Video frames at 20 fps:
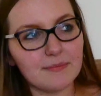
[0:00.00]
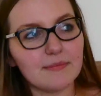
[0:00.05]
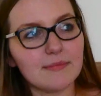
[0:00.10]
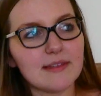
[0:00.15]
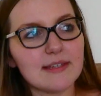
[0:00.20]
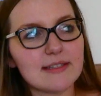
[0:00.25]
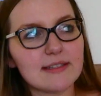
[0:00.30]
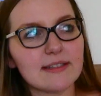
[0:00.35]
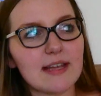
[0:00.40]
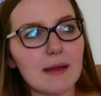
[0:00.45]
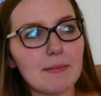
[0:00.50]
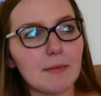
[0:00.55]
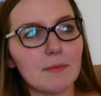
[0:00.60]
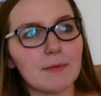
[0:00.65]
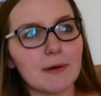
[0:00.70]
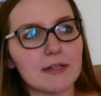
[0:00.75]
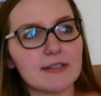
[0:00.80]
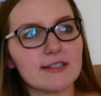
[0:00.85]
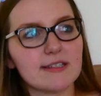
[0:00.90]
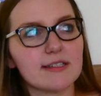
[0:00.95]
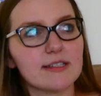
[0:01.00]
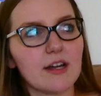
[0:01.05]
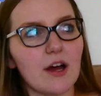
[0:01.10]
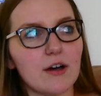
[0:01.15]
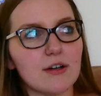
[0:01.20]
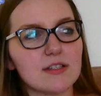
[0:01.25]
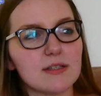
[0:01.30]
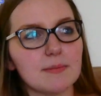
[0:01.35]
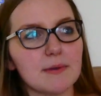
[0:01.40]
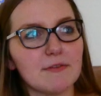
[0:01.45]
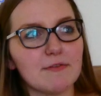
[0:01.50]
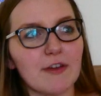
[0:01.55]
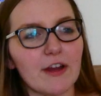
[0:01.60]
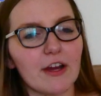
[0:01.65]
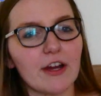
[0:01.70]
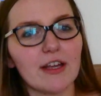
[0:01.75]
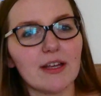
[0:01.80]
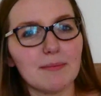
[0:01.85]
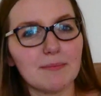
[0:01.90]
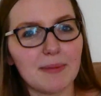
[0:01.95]
This type of person can also be
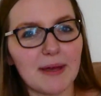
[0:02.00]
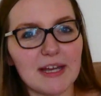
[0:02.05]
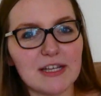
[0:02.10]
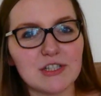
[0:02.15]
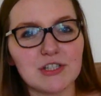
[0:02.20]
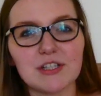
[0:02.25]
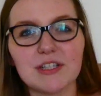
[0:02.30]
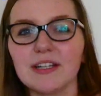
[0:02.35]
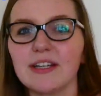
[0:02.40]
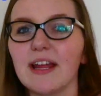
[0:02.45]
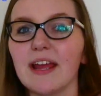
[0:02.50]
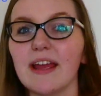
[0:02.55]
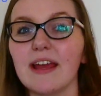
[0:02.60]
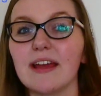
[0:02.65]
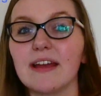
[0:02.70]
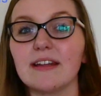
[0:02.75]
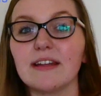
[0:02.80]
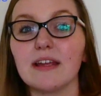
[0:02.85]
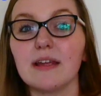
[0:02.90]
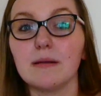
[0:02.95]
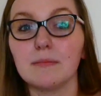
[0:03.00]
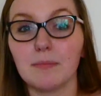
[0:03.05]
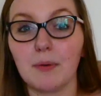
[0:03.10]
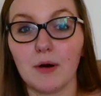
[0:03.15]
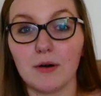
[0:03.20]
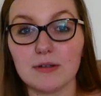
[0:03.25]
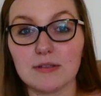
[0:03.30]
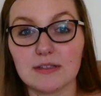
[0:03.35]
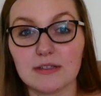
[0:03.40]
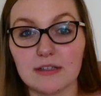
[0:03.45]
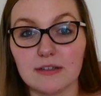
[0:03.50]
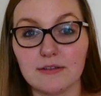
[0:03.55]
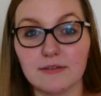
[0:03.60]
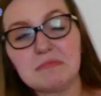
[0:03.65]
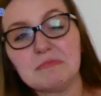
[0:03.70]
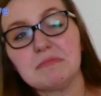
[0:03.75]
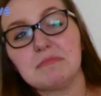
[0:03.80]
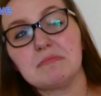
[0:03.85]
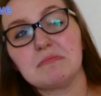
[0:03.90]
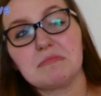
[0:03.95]
very impatient and
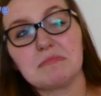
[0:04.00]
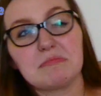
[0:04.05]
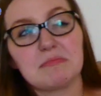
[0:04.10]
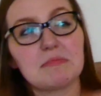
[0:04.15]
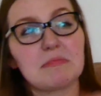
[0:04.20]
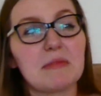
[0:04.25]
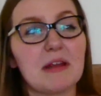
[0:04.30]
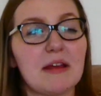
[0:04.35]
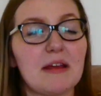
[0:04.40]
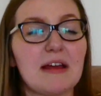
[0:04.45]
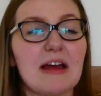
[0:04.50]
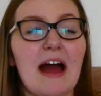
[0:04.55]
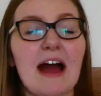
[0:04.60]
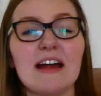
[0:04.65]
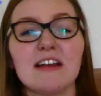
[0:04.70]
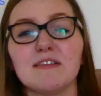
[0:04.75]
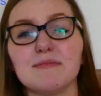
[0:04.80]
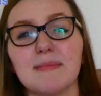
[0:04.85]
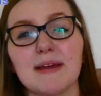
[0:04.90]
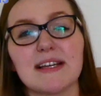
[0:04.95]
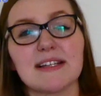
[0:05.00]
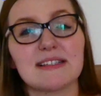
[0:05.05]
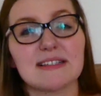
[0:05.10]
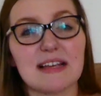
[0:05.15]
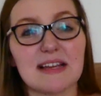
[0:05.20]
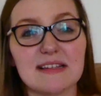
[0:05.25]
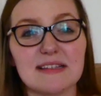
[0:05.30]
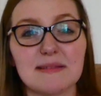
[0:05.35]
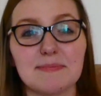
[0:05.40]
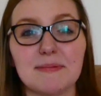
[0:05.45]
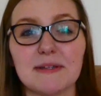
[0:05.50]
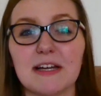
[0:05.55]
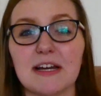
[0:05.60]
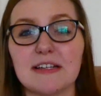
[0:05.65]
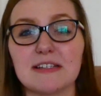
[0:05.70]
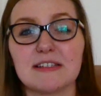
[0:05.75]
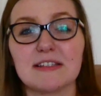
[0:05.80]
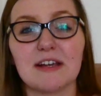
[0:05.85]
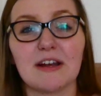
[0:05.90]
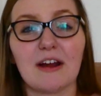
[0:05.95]
impulsive. Kind of makes sense
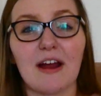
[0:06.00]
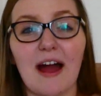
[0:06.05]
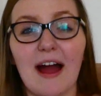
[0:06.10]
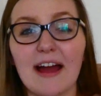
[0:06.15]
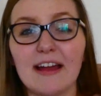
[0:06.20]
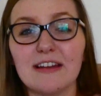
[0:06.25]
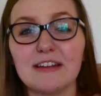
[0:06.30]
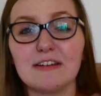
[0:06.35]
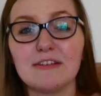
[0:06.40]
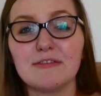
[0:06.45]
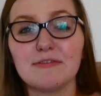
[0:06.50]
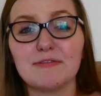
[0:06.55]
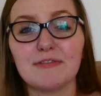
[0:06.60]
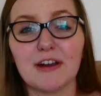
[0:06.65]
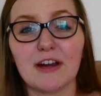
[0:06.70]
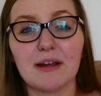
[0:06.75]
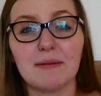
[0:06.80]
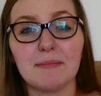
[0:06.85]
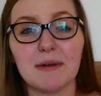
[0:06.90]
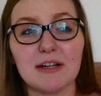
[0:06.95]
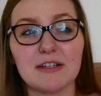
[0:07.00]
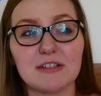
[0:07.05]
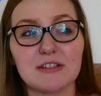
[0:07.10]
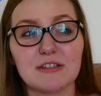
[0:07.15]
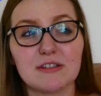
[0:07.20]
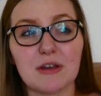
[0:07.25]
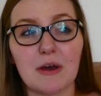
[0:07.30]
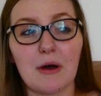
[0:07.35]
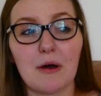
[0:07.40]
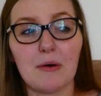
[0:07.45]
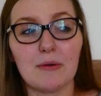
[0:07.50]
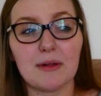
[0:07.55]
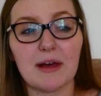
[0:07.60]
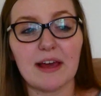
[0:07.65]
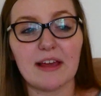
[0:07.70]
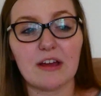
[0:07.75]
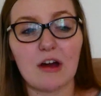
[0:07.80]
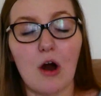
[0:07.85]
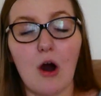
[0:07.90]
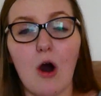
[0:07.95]
because they're kind of very much so
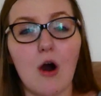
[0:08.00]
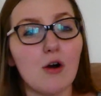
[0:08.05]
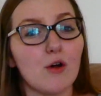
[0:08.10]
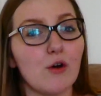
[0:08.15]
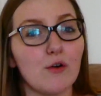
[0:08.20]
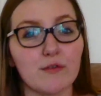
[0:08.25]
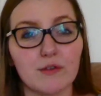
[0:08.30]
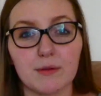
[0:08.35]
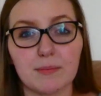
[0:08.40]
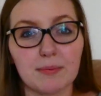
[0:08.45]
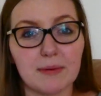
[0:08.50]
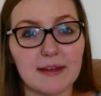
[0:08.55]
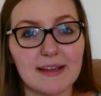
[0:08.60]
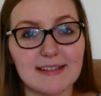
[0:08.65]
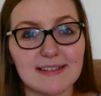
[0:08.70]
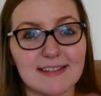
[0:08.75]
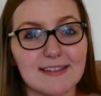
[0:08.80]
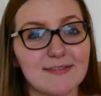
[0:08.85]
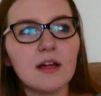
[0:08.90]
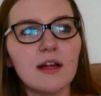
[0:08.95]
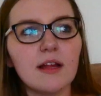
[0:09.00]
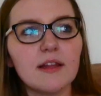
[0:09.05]
like all over the place.